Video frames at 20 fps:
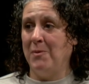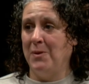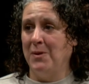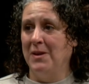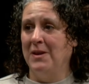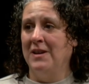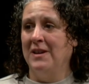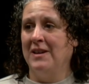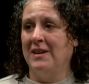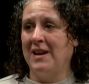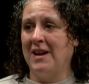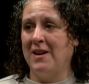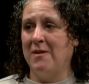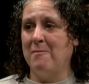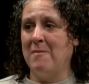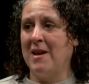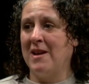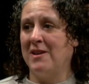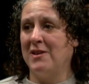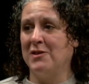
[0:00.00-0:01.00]
kind of
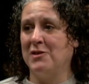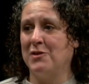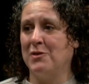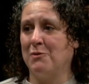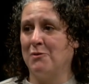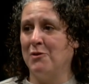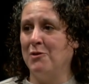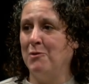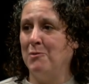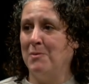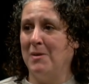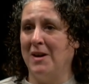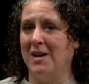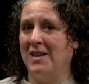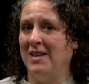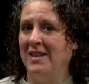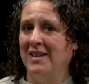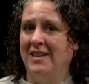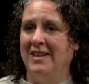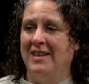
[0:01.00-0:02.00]
manage through.
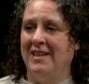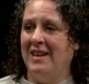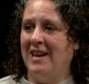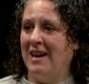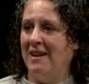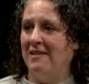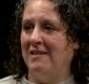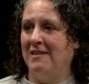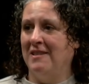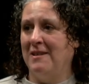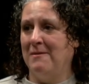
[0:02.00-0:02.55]
But yeah,